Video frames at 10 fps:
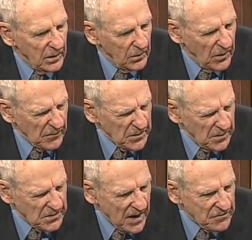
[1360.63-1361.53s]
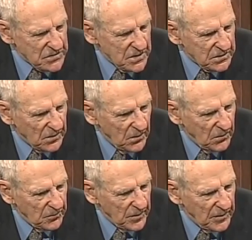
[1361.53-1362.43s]
When I was in San
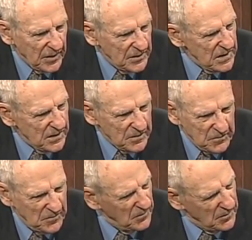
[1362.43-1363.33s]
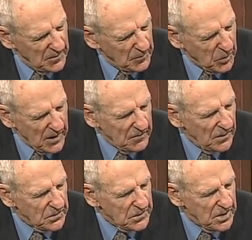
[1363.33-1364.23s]
Francisco, the
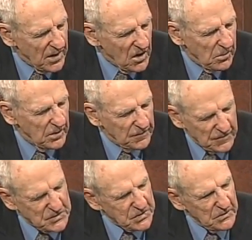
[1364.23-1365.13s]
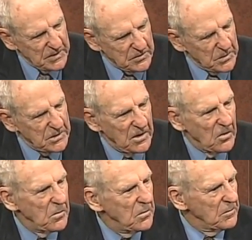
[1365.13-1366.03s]
playgrounds were terrible, the facilities were
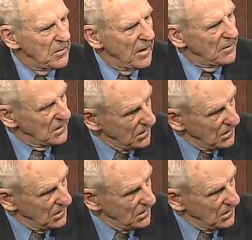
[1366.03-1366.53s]
terrible, and the